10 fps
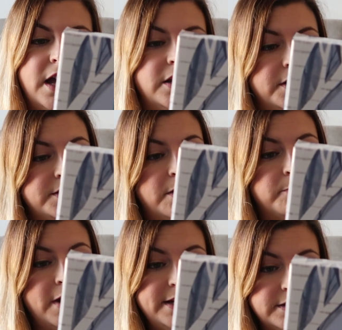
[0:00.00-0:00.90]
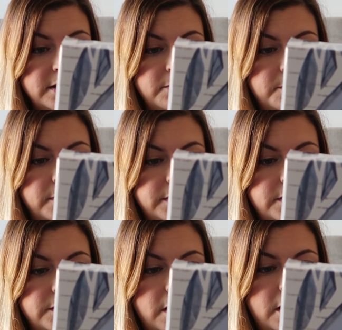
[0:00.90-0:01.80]
a light up bracelet with pretty
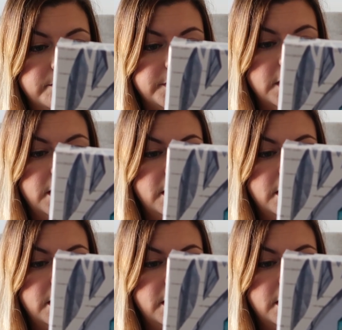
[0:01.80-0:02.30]
charms.